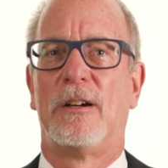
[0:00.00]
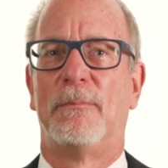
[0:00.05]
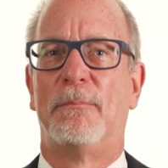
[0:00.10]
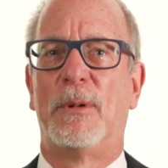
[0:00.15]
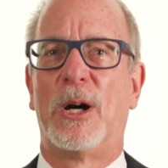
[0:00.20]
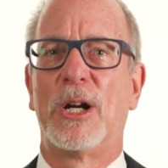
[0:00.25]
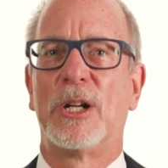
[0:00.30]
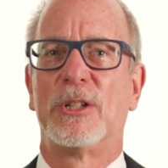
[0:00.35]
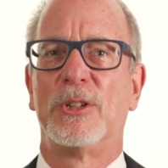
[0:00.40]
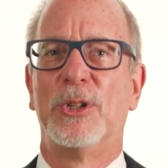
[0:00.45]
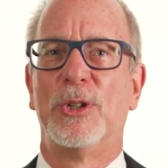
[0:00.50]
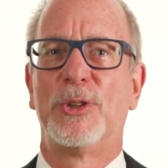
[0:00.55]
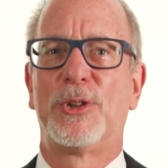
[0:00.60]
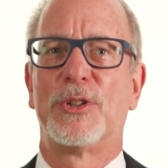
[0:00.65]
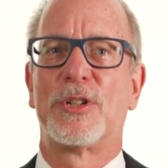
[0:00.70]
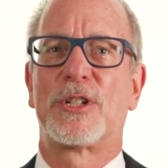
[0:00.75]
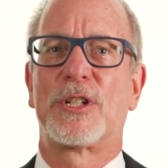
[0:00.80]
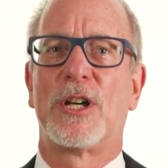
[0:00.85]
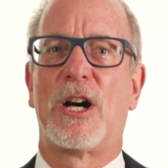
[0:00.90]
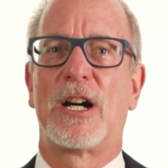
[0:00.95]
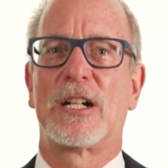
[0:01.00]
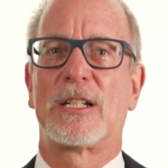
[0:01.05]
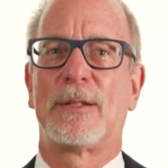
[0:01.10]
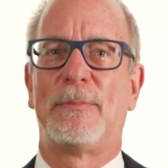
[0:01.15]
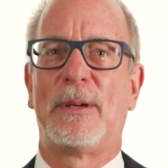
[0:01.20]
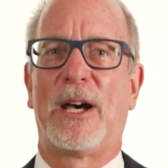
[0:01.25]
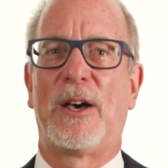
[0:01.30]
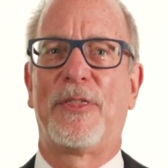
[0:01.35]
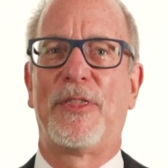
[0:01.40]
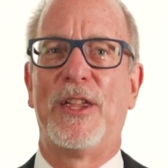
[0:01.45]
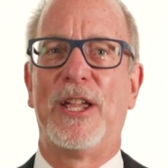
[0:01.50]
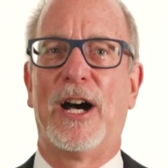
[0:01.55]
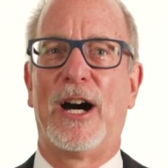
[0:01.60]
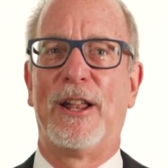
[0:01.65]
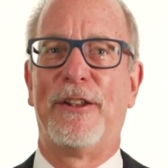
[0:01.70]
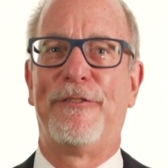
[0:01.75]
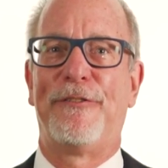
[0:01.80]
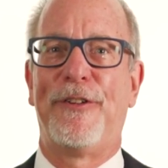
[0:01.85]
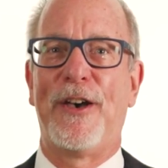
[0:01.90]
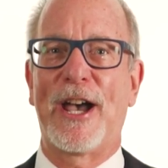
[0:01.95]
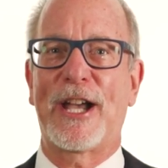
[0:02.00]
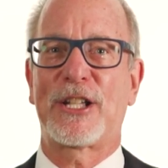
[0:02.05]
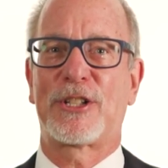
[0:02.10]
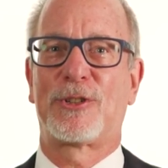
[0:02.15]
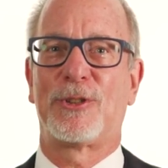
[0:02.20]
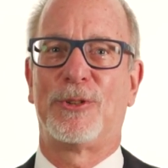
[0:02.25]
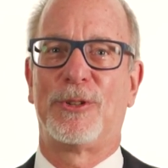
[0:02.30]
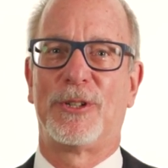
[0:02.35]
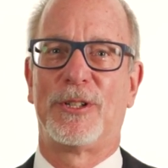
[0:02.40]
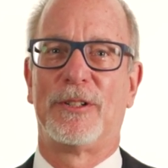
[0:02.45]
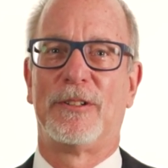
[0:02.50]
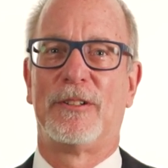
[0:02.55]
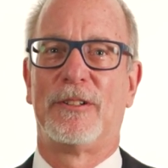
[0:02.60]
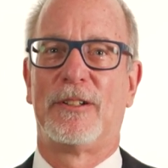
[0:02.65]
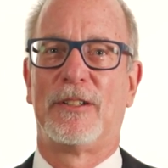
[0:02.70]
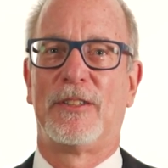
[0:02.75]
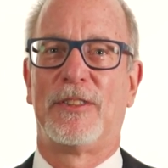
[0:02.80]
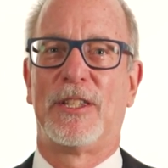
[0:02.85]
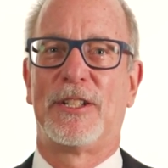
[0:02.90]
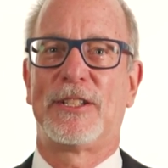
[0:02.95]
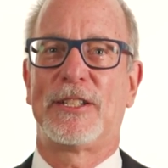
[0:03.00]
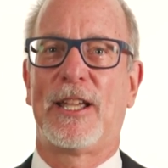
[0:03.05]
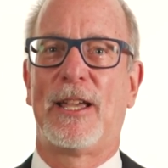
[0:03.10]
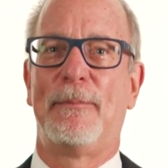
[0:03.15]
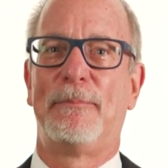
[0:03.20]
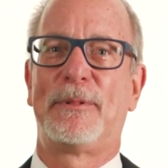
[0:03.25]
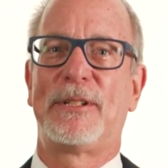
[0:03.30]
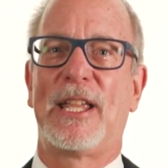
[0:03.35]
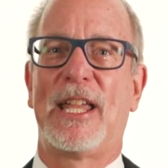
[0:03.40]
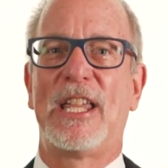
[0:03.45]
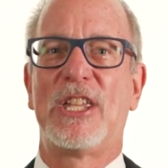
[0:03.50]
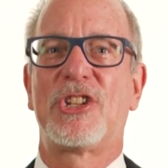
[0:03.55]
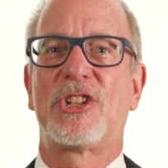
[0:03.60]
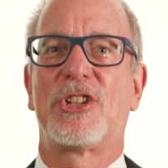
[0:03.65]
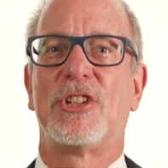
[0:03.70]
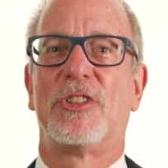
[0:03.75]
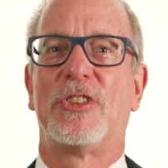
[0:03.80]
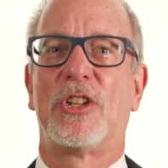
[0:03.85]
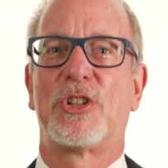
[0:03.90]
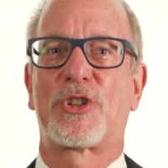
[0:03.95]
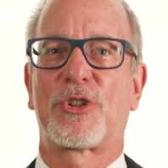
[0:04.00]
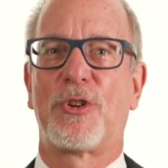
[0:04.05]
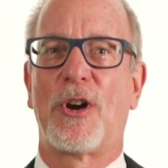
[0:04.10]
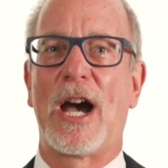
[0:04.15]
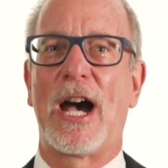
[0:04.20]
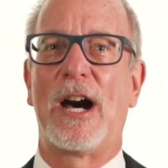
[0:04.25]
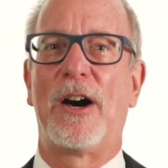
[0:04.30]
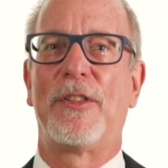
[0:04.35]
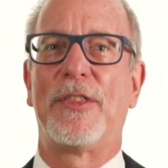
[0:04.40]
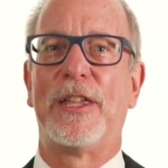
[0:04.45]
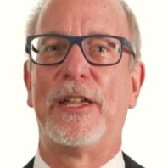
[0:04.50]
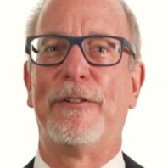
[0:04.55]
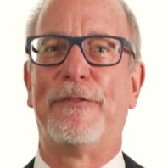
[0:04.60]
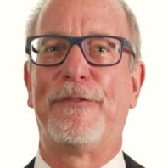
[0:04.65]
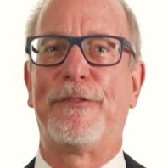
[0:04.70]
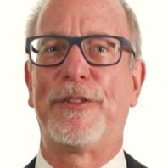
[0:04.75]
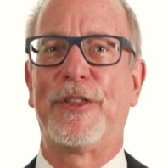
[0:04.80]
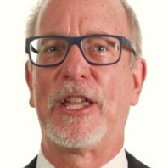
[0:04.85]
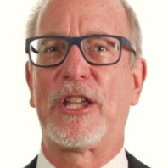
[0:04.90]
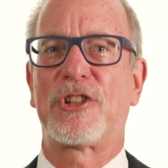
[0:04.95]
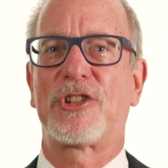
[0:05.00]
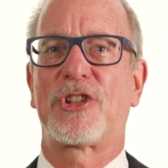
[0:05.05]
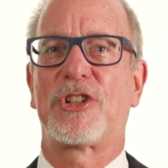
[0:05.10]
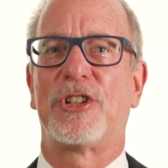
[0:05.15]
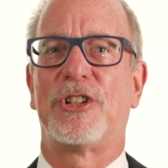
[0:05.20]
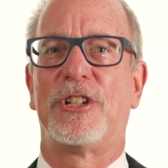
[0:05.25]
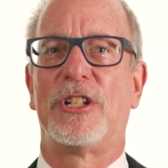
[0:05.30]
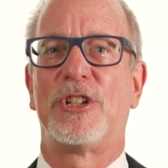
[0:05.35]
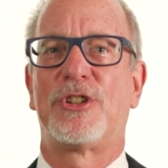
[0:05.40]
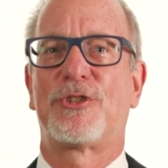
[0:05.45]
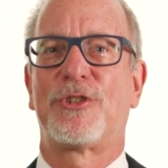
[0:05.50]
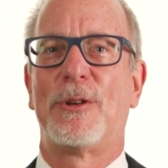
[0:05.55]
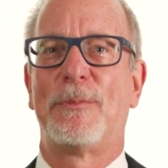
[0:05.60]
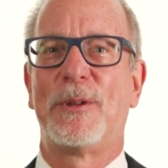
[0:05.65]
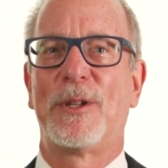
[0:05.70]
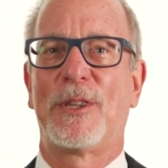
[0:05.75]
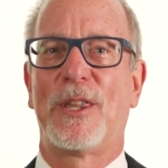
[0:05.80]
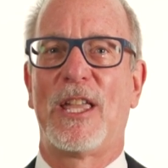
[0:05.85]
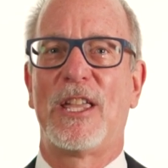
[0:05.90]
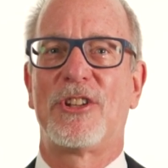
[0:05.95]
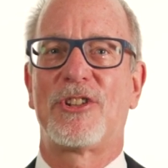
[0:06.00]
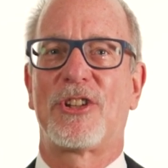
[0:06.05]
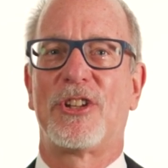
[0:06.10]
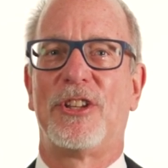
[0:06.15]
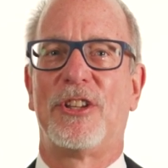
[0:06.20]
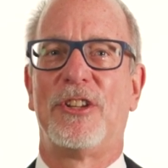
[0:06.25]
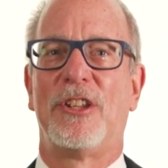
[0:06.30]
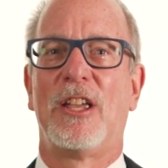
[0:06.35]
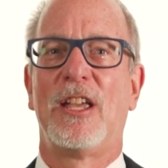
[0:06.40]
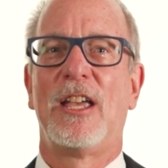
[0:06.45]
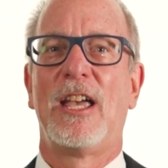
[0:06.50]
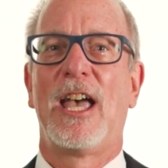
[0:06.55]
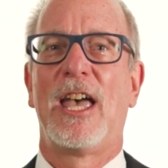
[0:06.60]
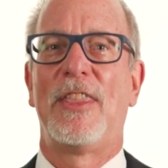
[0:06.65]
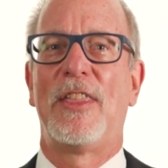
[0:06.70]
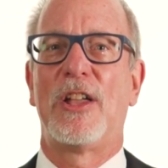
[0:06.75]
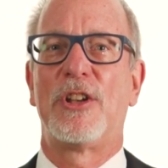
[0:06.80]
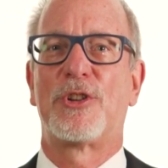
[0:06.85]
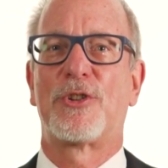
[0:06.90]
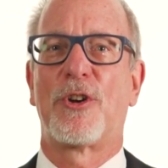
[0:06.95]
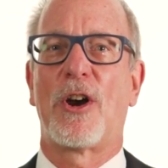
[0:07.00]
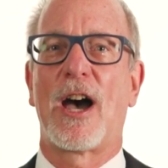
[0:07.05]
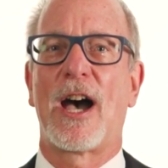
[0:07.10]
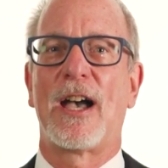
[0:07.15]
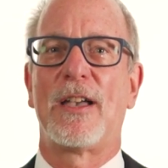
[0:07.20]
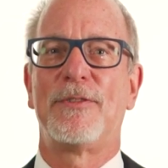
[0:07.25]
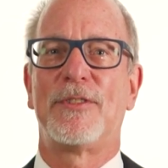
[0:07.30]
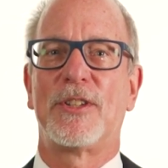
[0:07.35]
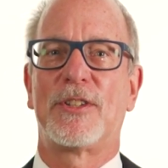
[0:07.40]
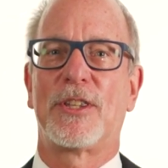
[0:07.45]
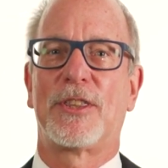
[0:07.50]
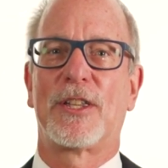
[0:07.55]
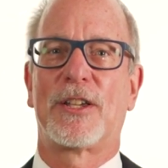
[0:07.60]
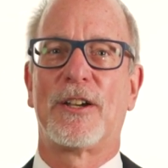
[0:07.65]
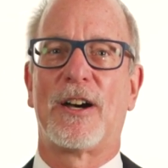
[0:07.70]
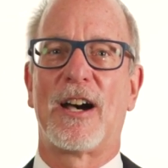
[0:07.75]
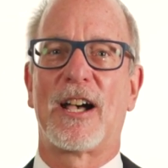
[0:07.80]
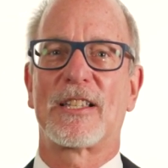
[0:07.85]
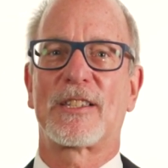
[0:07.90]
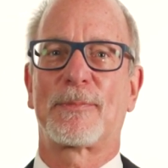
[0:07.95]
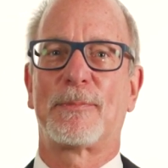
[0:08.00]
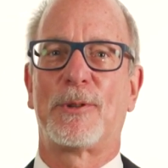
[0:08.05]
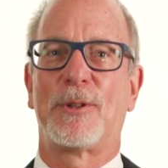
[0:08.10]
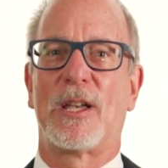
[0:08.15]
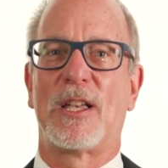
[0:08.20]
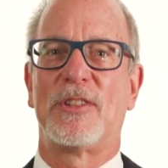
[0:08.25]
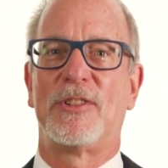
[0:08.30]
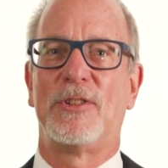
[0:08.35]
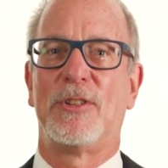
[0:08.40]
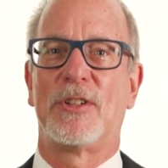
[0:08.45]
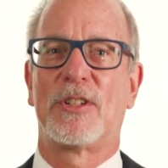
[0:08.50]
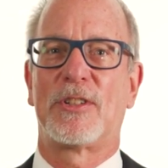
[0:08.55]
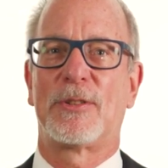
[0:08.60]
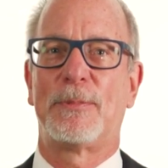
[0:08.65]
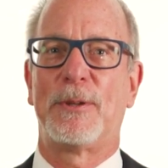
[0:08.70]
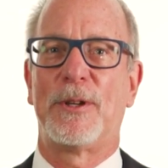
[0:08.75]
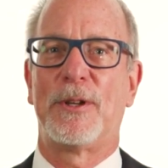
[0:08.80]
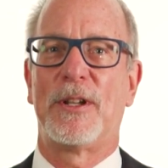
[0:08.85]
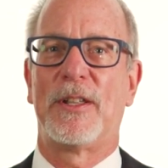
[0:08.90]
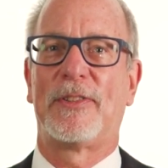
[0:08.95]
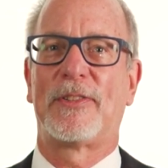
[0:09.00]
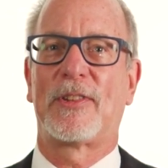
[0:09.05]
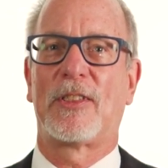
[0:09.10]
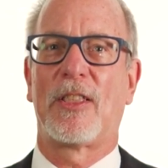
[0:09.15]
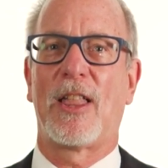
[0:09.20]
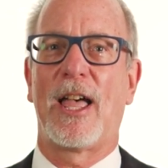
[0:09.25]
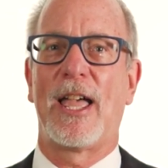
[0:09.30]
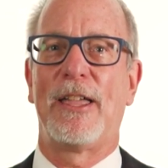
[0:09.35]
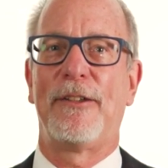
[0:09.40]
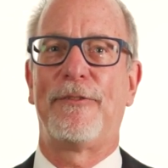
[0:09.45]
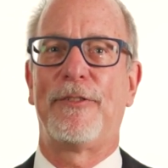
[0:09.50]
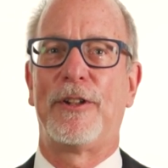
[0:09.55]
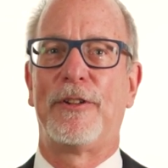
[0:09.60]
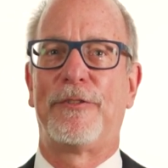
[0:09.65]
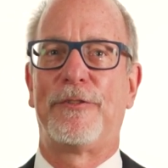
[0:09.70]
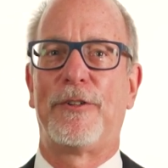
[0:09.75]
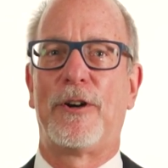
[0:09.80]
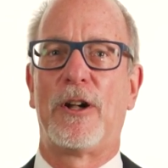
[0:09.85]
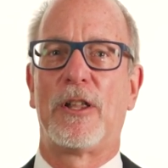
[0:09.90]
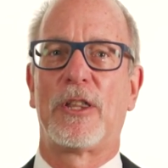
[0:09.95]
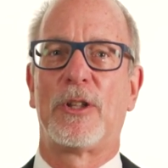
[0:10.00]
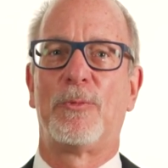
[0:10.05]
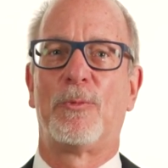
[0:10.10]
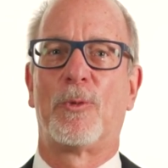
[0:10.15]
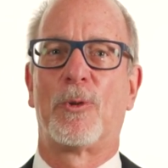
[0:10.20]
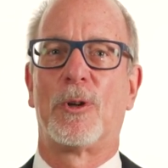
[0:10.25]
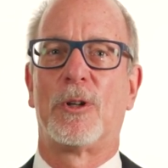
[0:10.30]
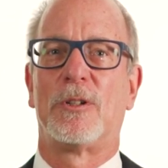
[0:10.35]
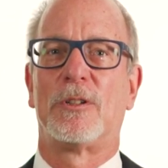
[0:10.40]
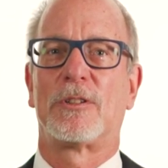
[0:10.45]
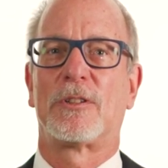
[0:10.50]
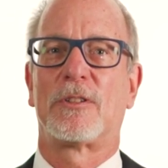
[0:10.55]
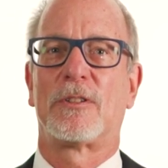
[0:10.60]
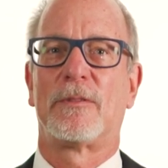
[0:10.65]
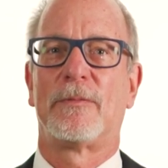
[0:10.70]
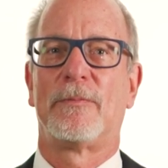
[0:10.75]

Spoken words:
Martin Luther talked about the Anfechtung, the temptation, the trial, the affliction and tribulation that drives you to the gospel as you experience life in a fallen world.